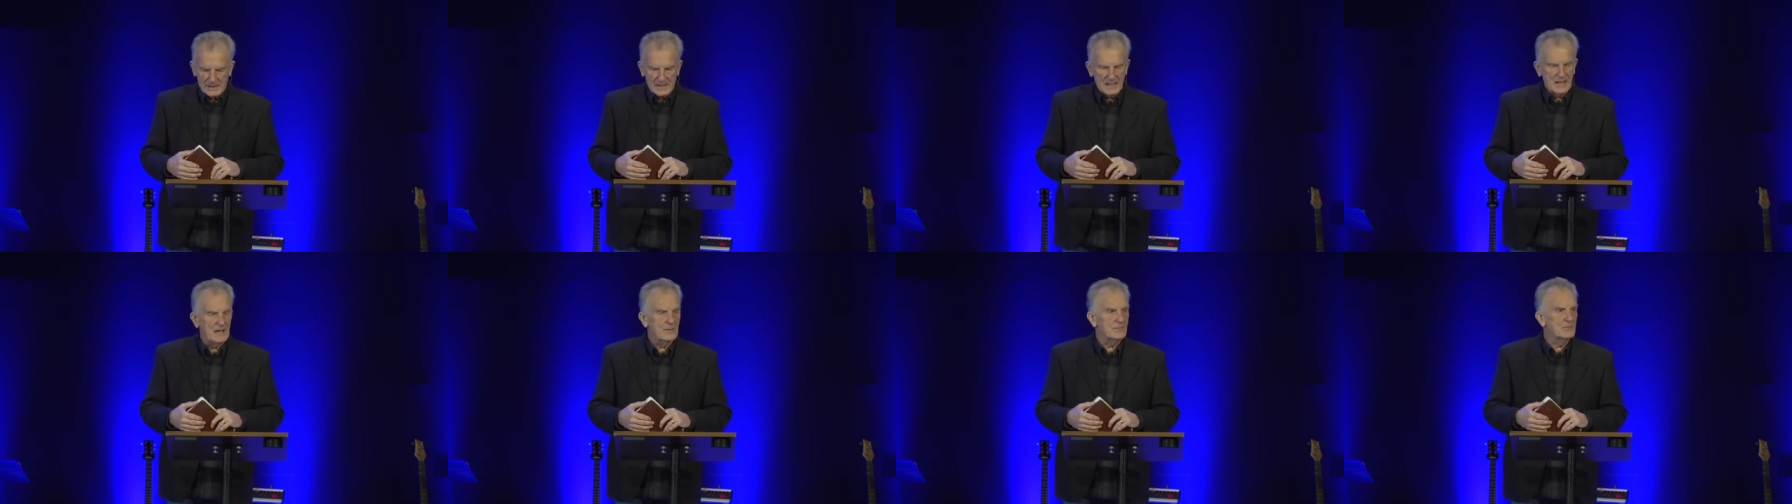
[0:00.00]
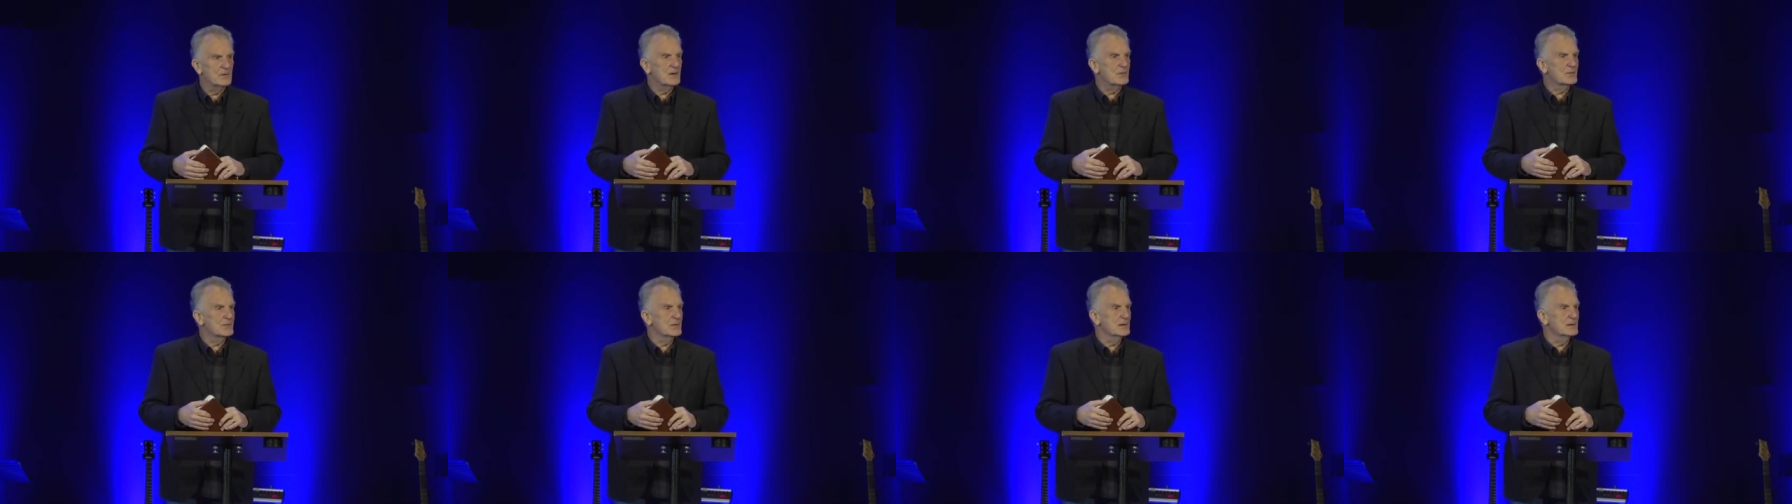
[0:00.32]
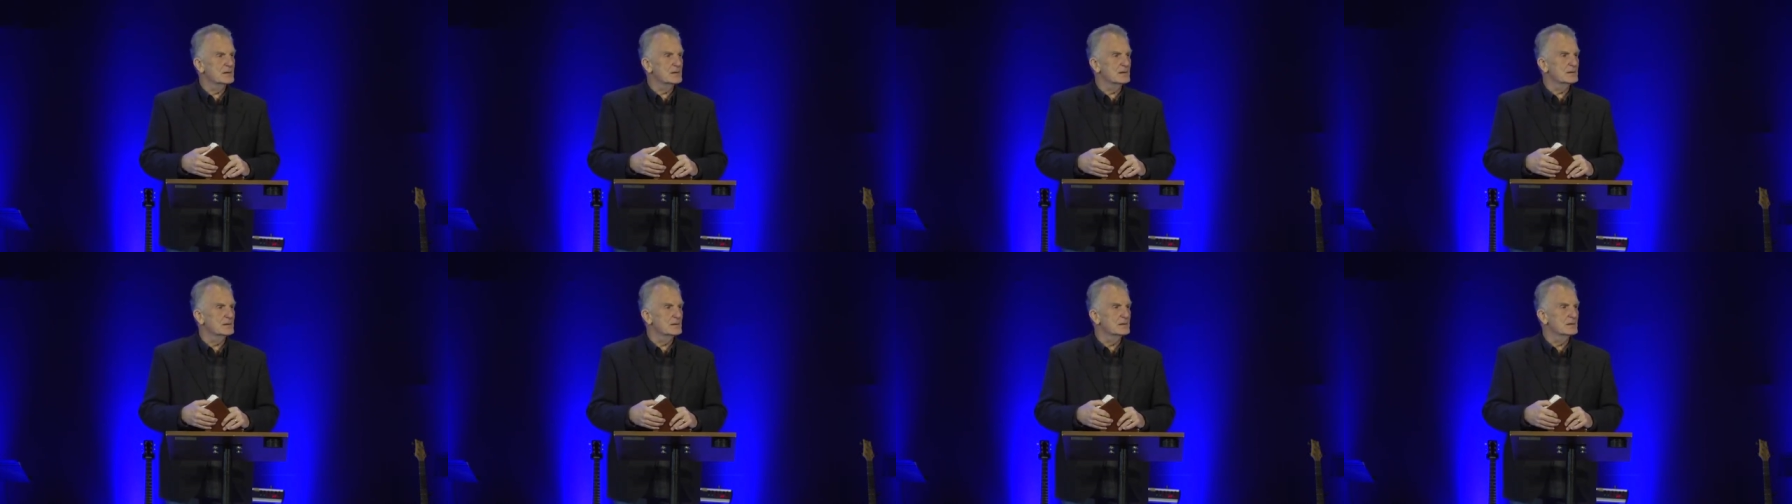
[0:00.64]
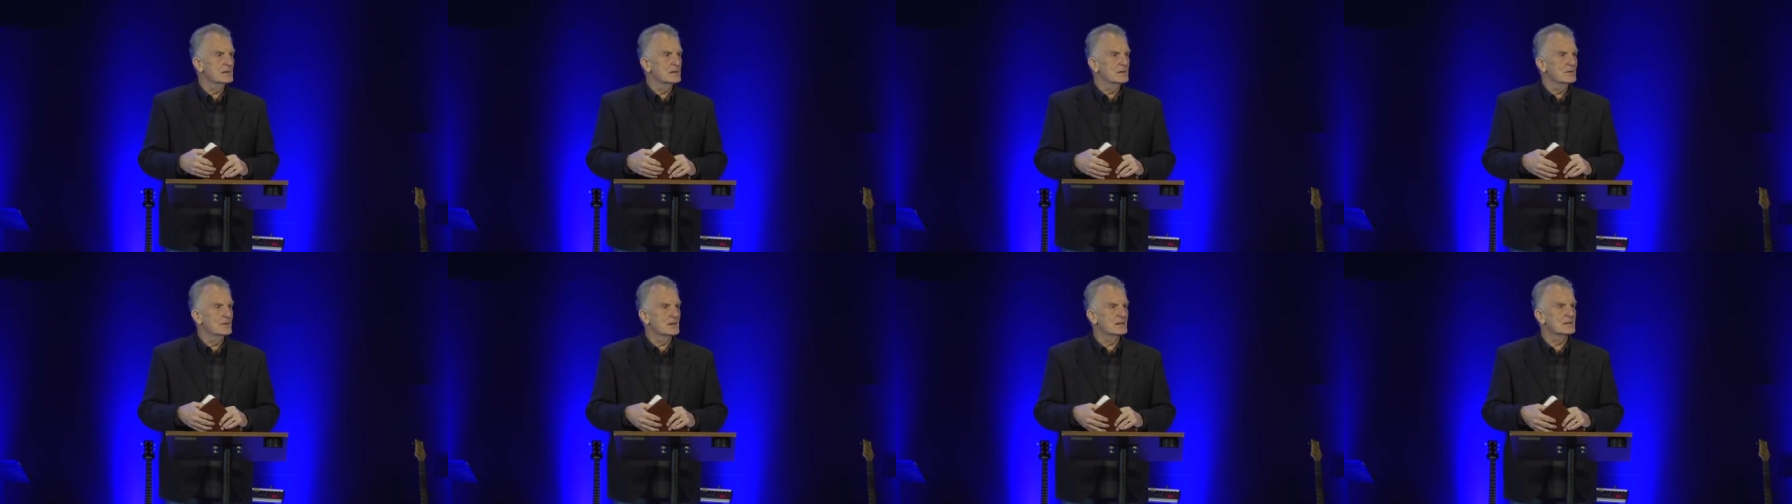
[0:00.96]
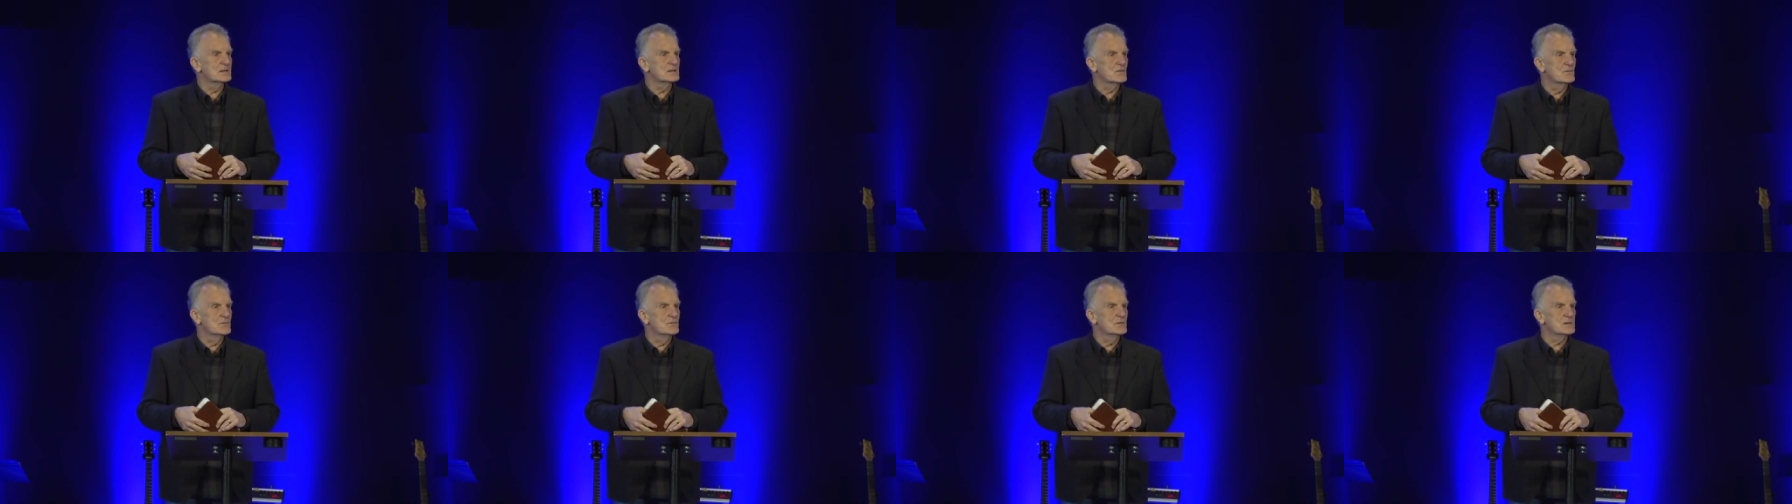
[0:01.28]
Everything that
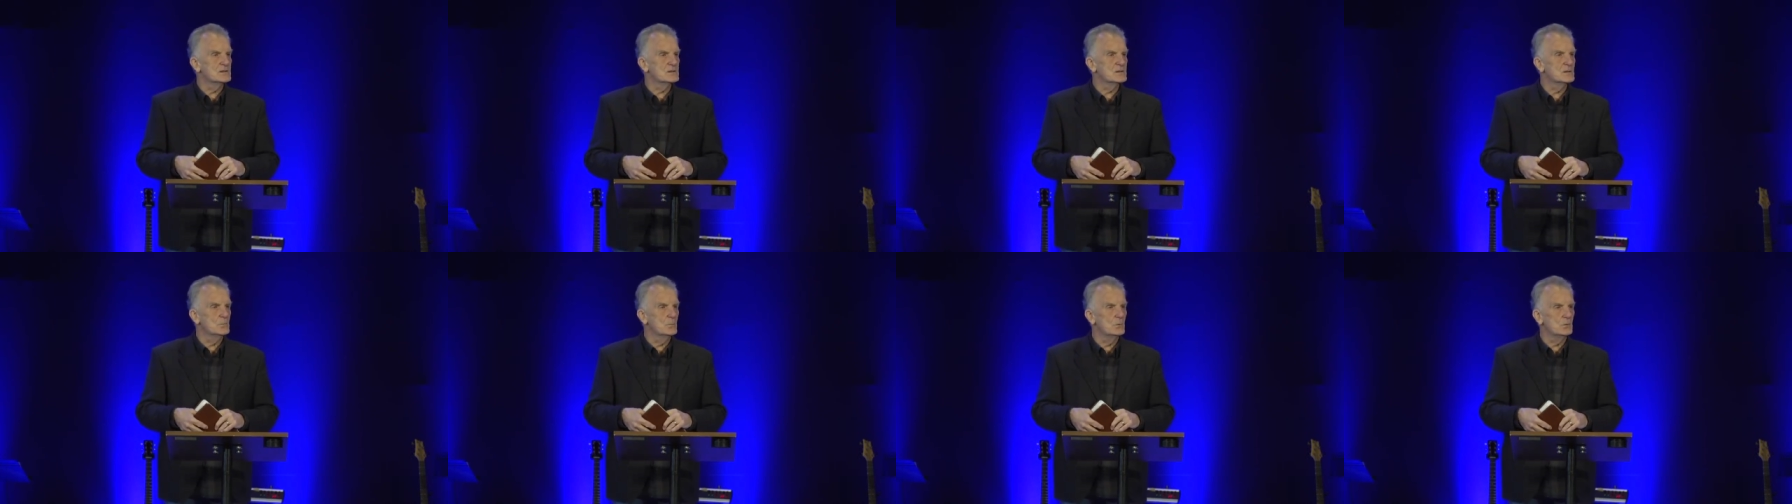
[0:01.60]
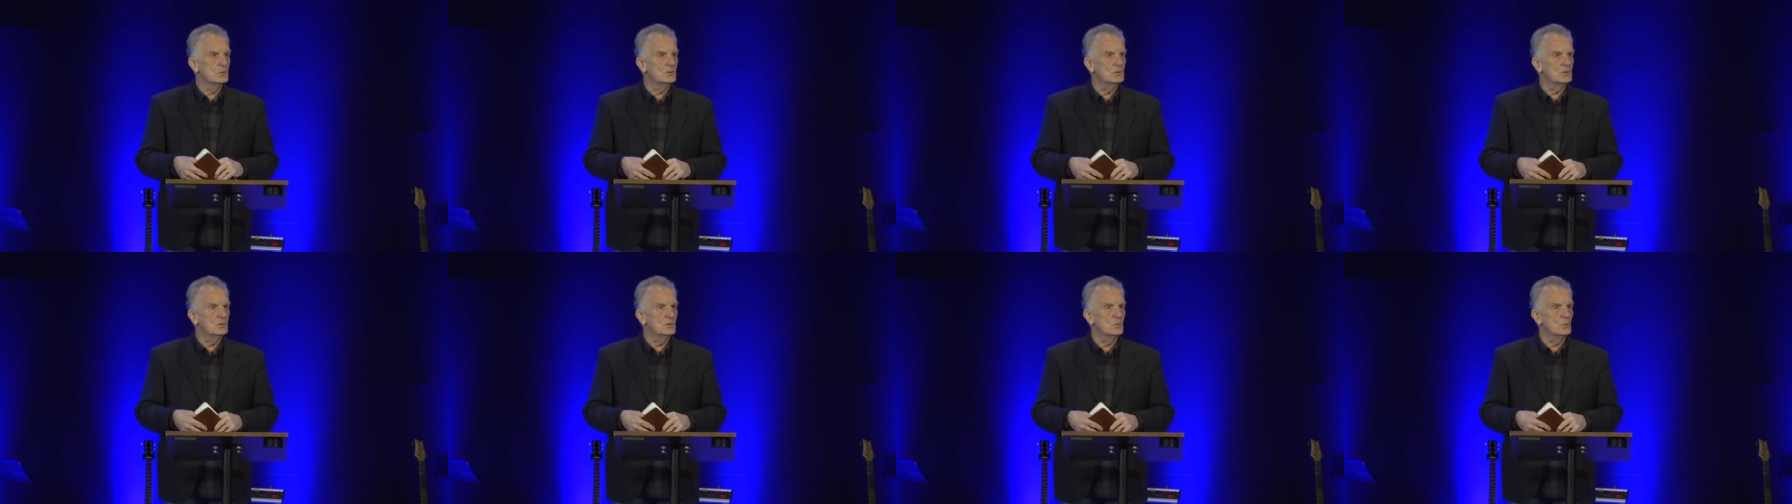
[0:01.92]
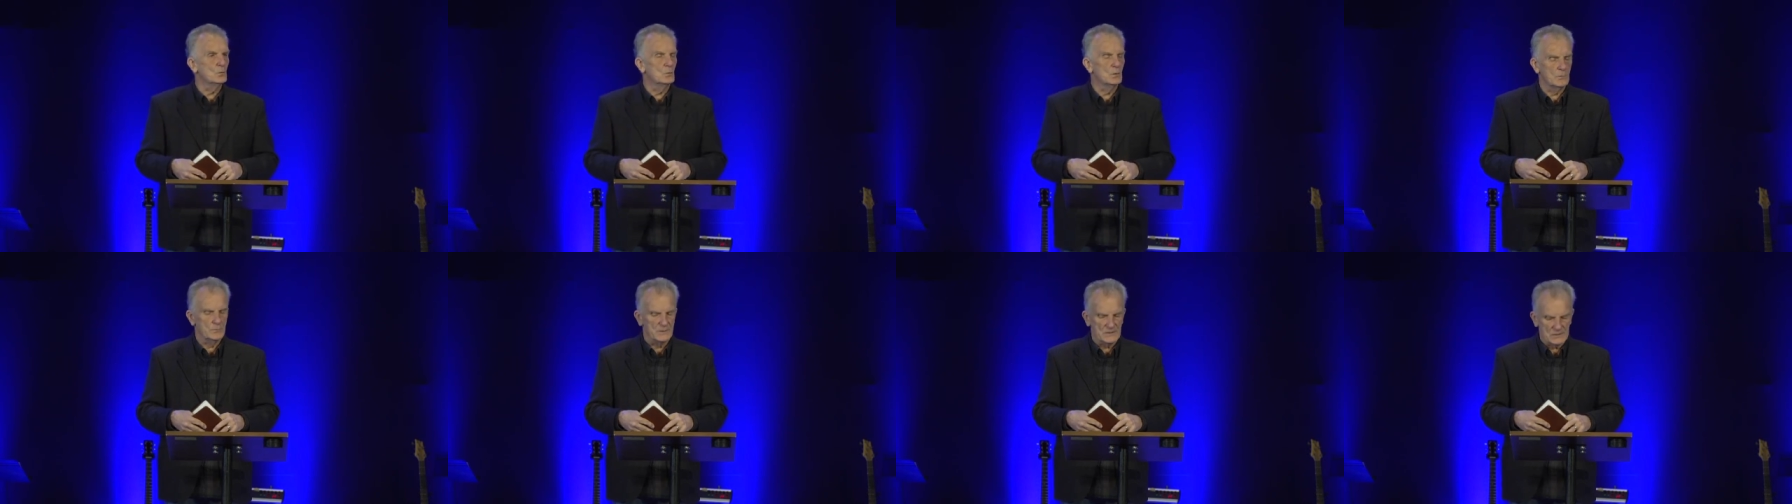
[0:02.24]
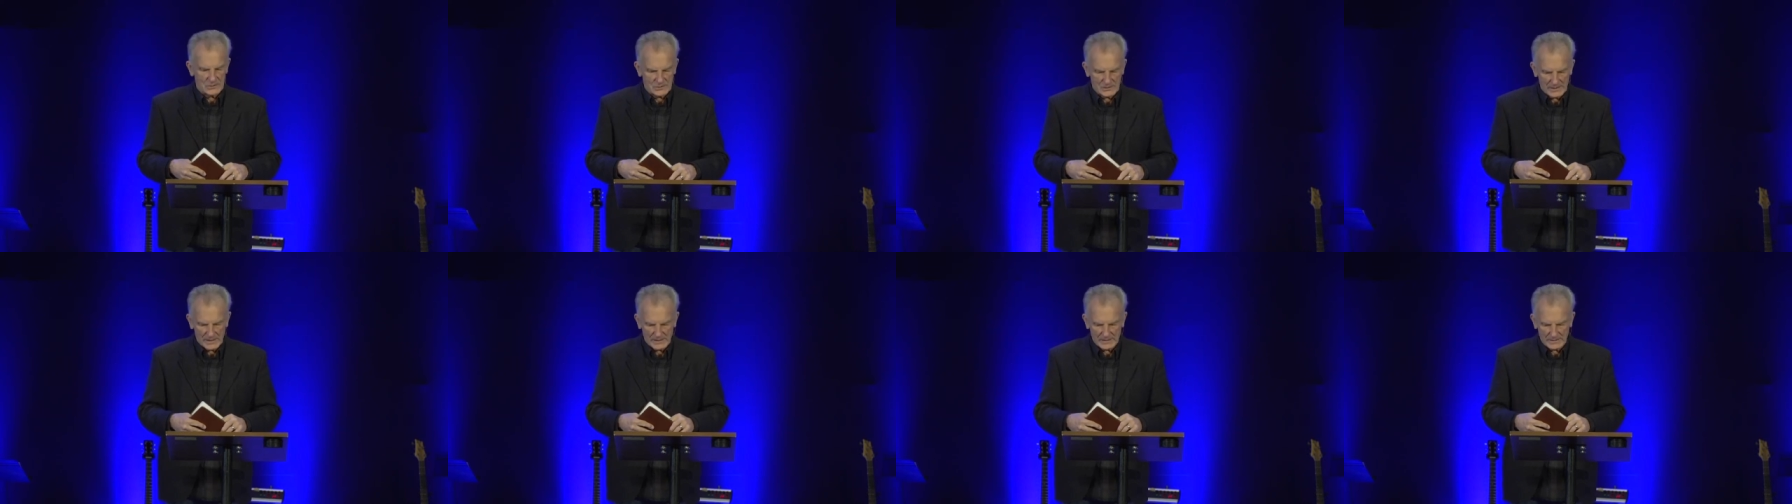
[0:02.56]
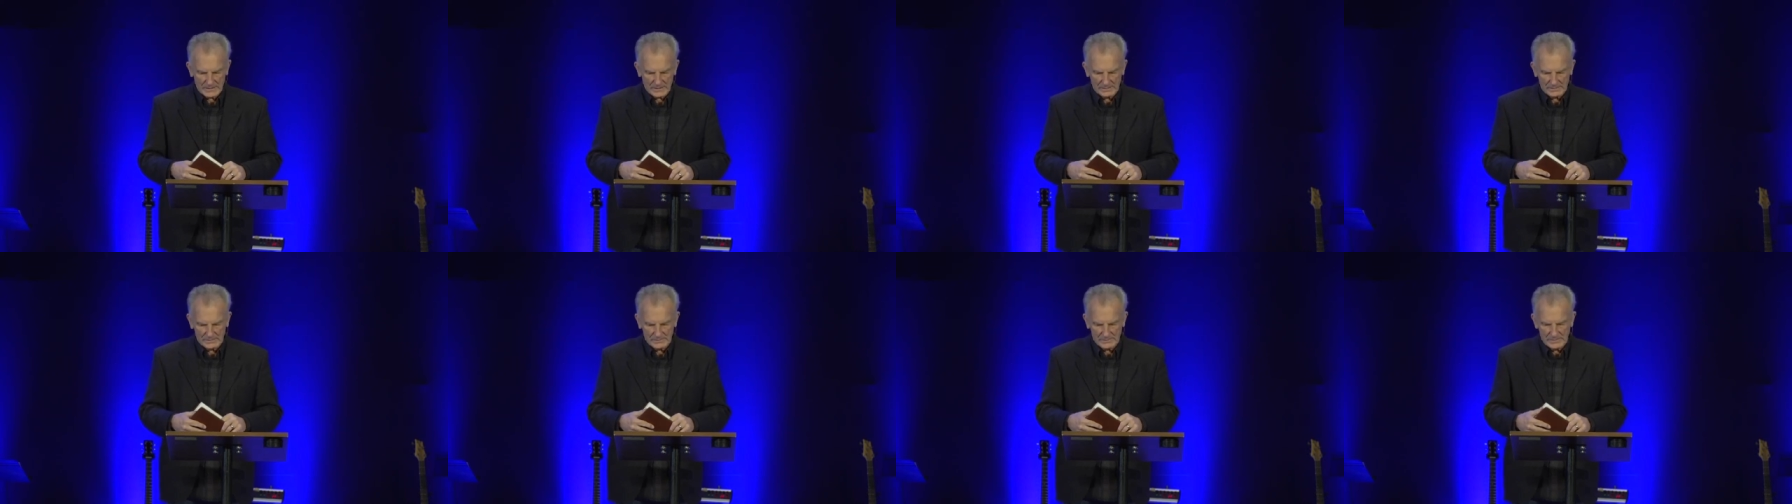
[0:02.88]
is visible will be
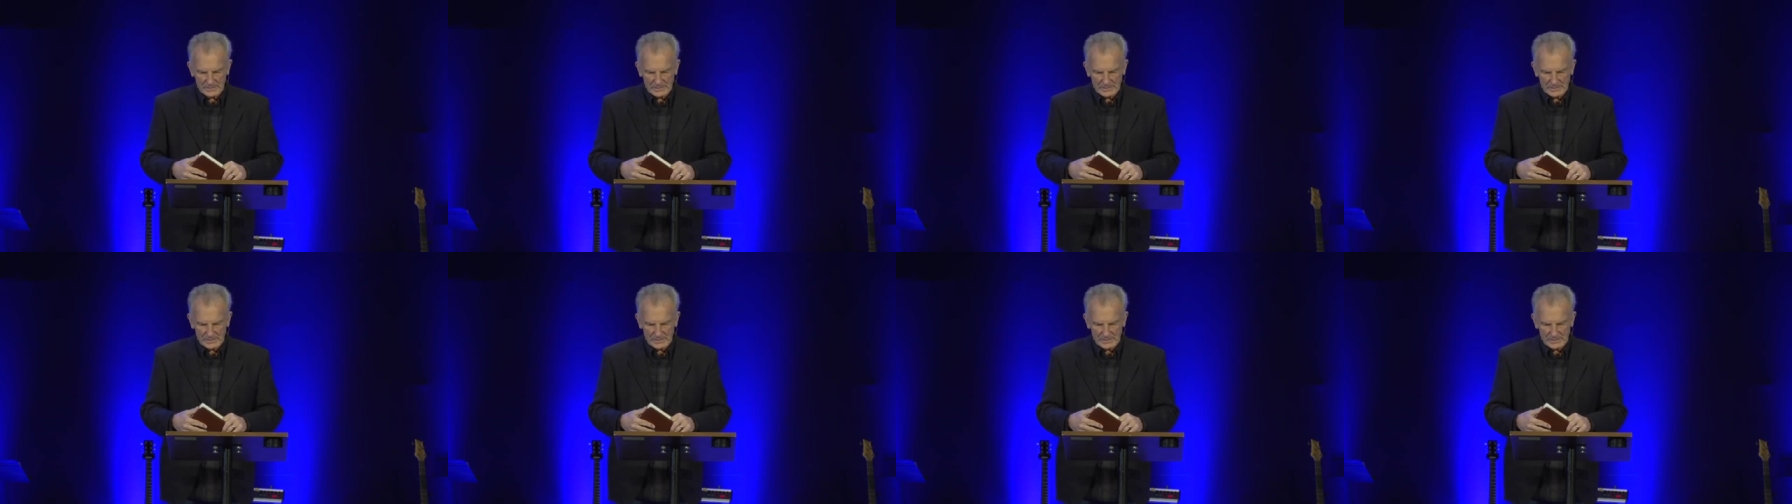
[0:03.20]
shaken.